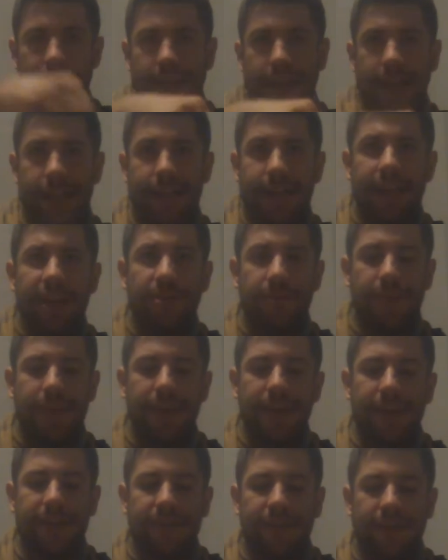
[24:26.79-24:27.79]
and each
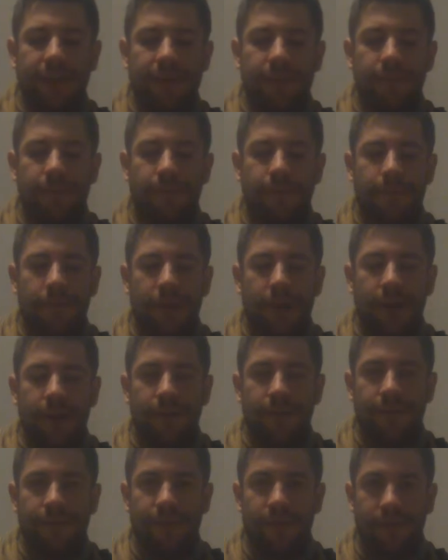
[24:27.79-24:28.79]
piece is part
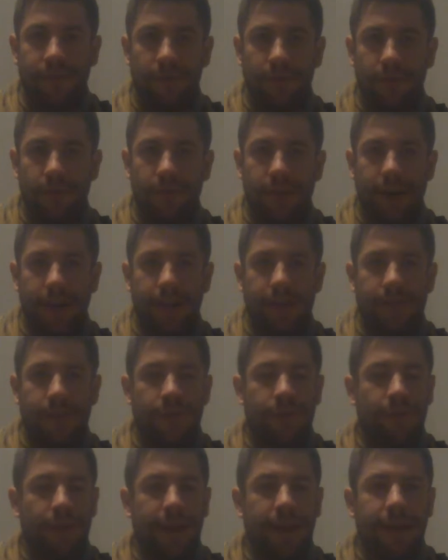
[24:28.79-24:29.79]
of the loot crate to
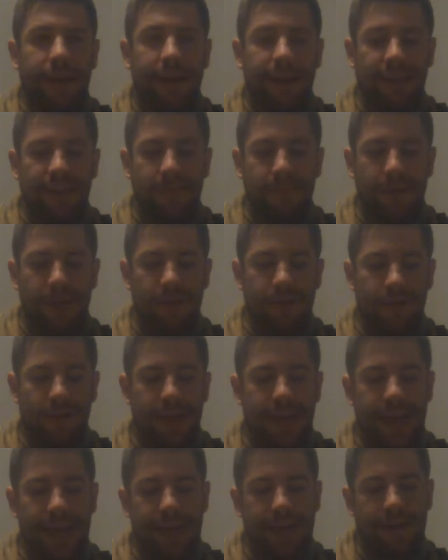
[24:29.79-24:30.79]
create a special
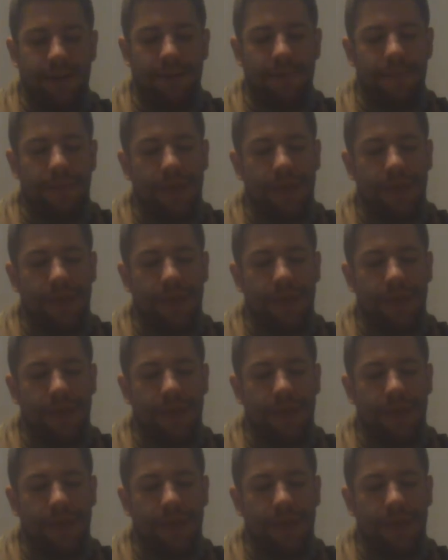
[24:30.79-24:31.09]
item.